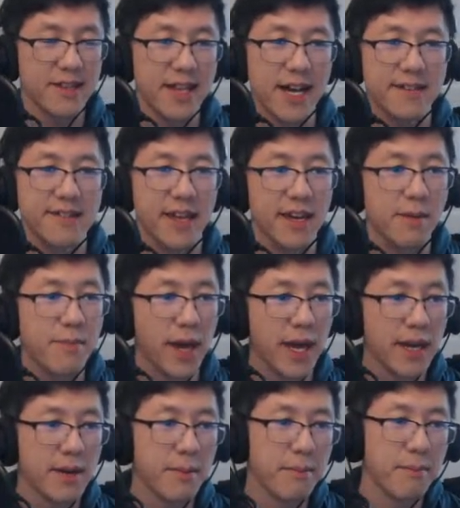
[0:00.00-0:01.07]
last day of
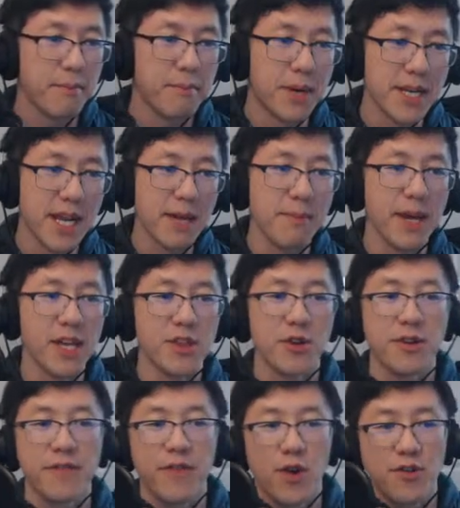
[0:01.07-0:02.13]
May, Monday, May
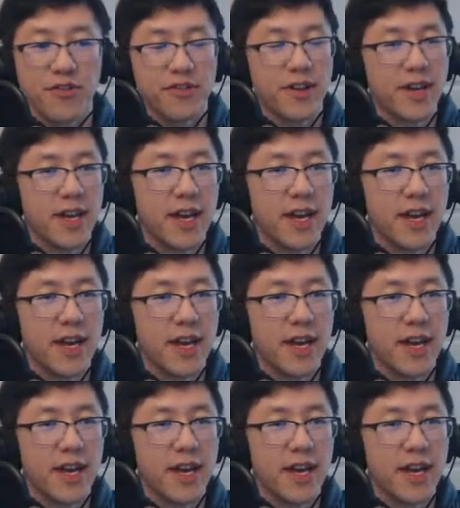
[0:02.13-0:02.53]
31st.